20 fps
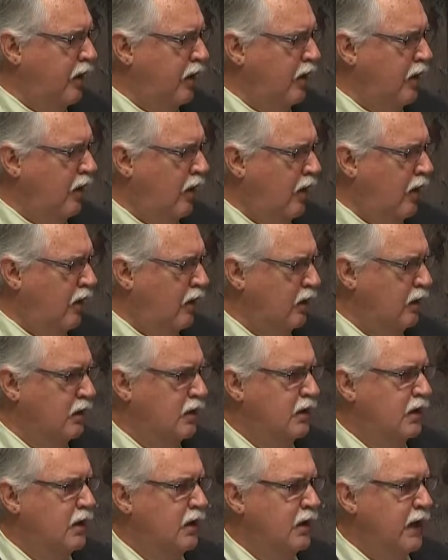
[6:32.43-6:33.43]

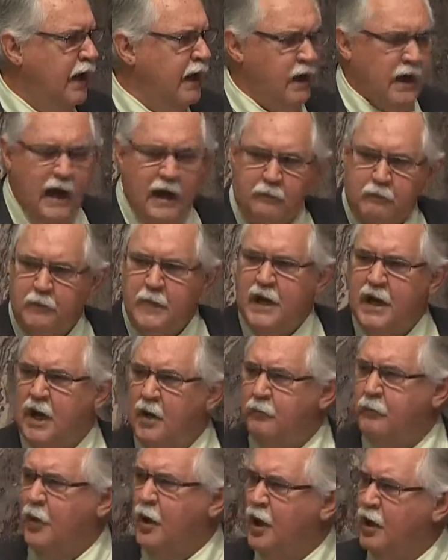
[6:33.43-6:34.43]
hall. And let me
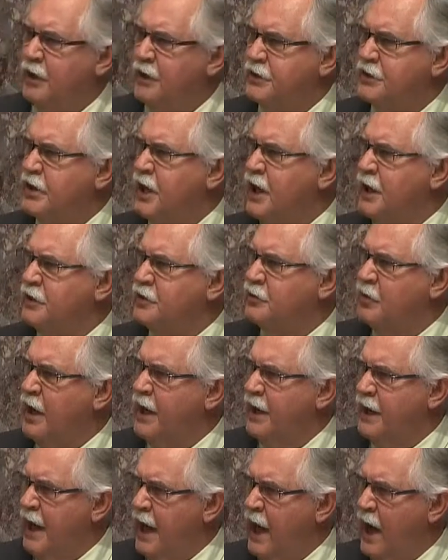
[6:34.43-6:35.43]
apologize
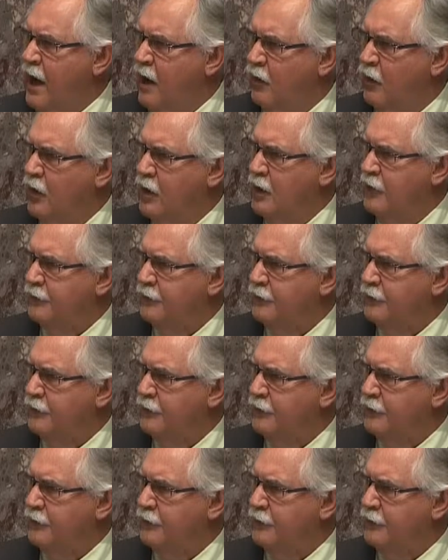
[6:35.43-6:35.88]
right now